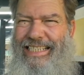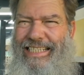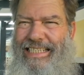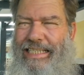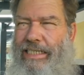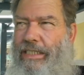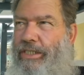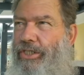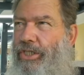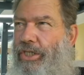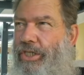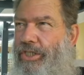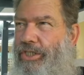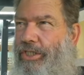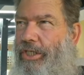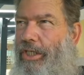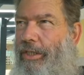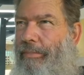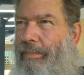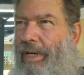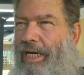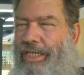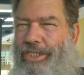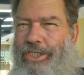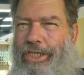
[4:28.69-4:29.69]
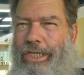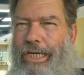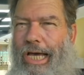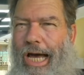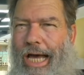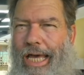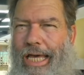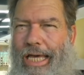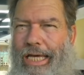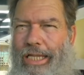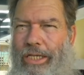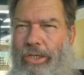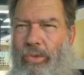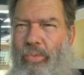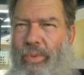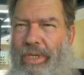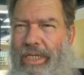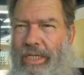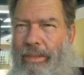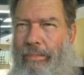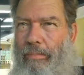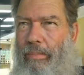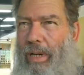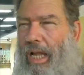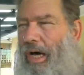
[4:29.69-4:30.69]
There's just too much galy
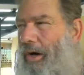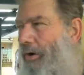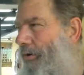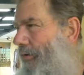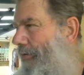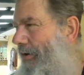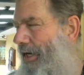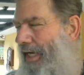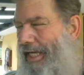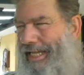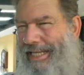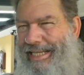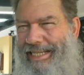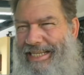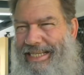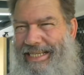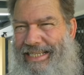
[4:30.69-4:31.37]
wind blowing around,